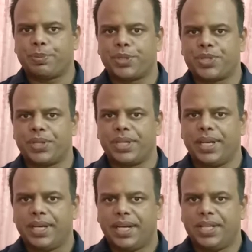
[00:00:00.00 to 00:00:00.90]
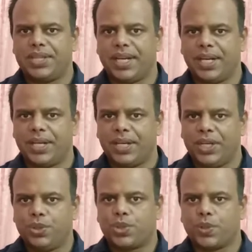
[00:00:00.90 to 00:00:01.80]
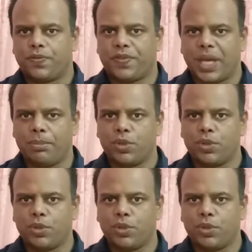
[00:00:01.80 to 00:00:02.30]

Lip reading: person, and then you should frame